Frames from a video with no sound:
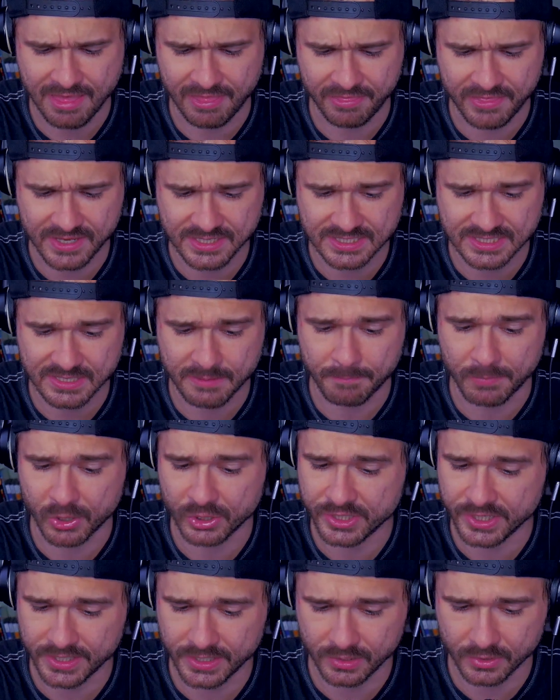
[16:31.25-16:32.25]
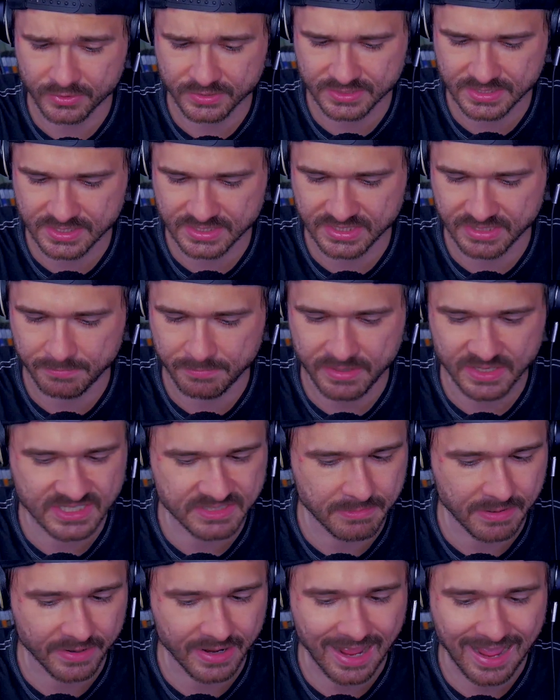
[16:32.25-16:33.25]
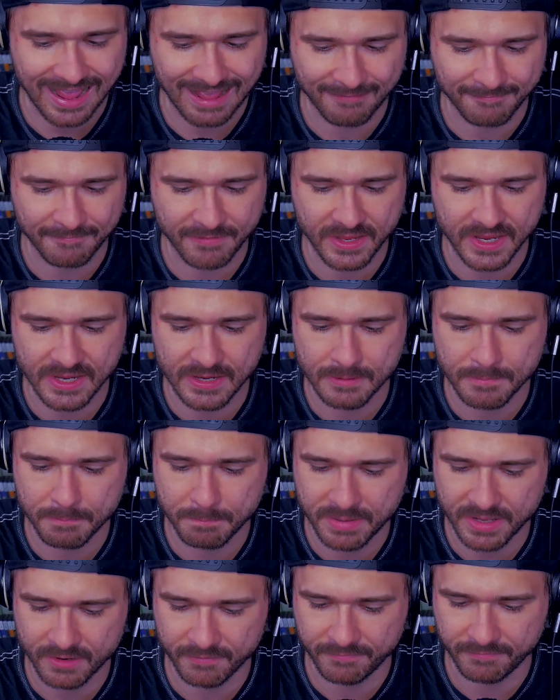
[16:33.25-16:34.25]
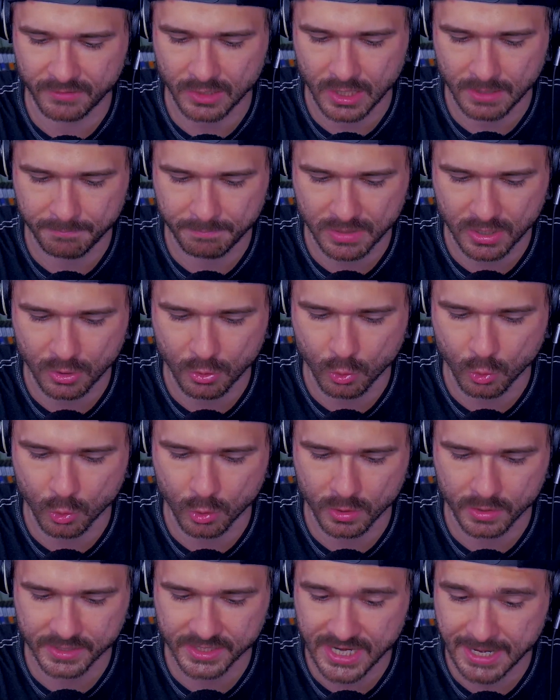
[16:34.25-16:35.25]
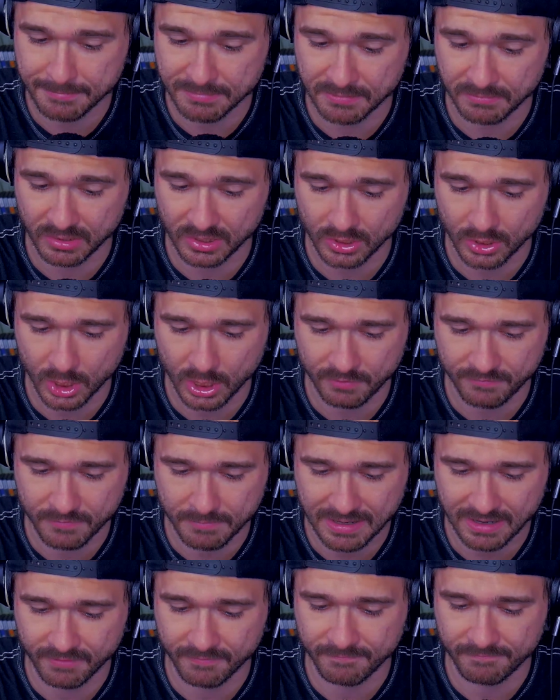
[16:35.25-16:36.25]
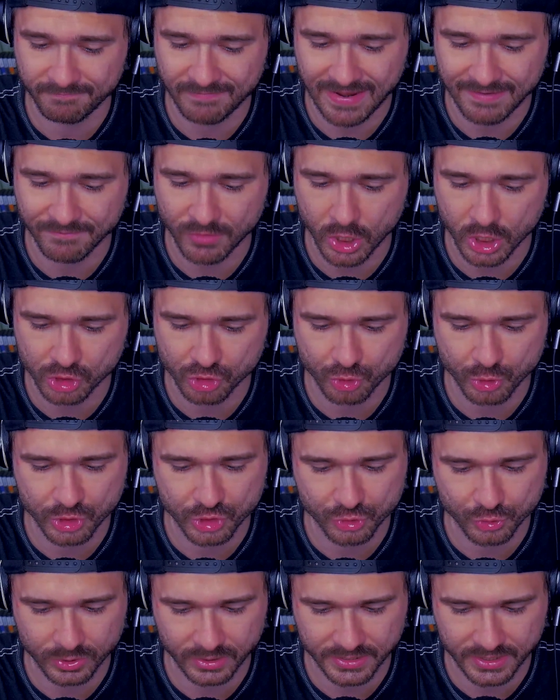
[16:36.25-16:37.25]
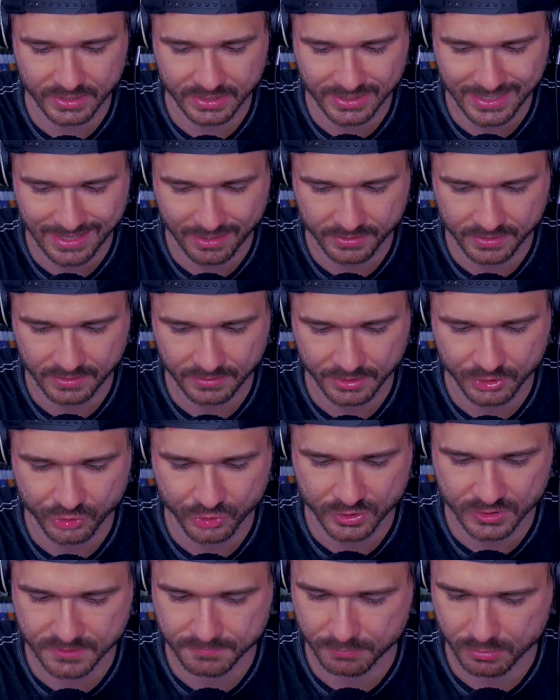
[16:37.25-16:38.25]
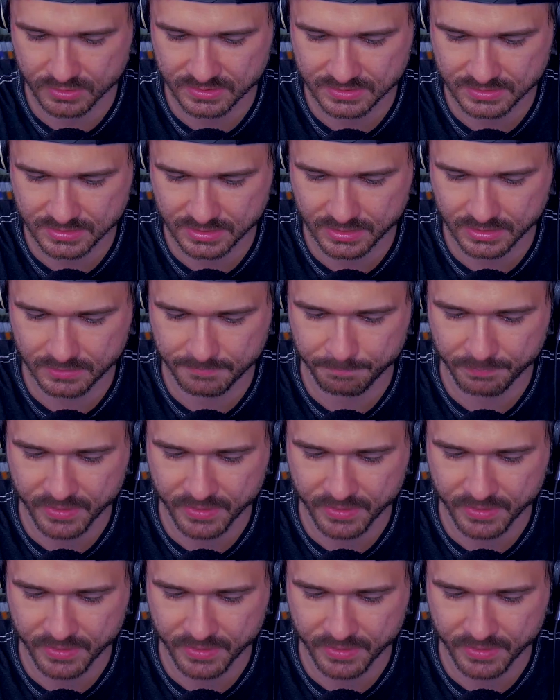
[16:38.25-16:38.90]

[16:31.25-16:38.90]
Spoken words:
This particular system is about half a petaflop, or capable of about 500 trillion calculations per second.